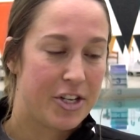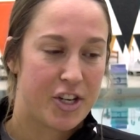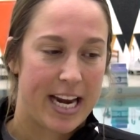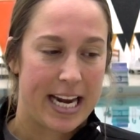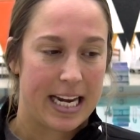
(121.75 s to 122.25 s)

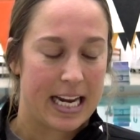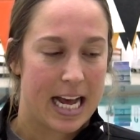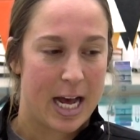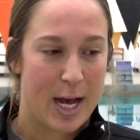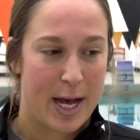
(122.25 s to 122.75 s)
Jane.
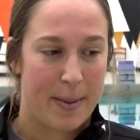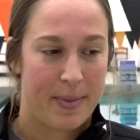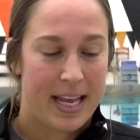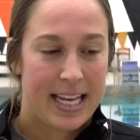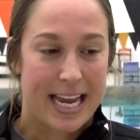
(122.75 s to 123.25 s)
Um,
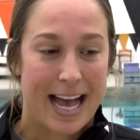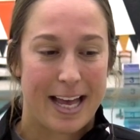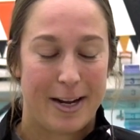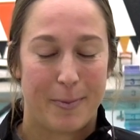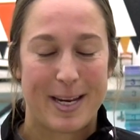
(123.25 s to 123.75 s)
yeah,
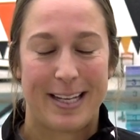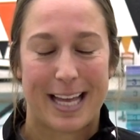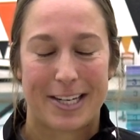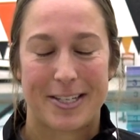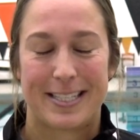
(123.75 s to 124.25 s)
it'll be
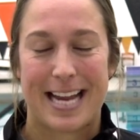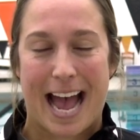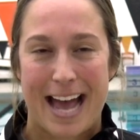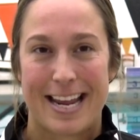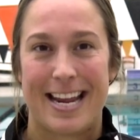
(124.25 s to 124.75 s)
like just an
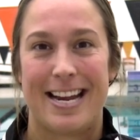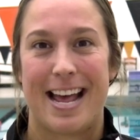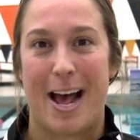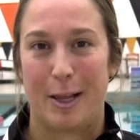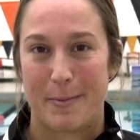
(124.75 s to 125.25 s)
added
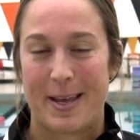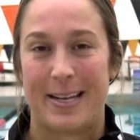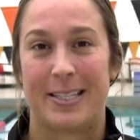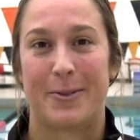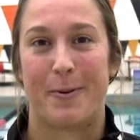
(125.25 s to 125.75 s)

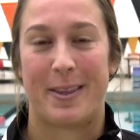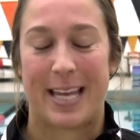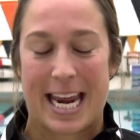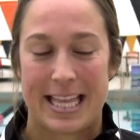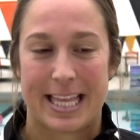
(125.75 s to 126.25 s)
element with
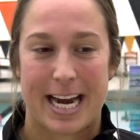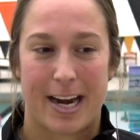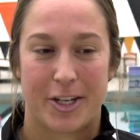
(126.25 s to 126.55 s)
Kate there.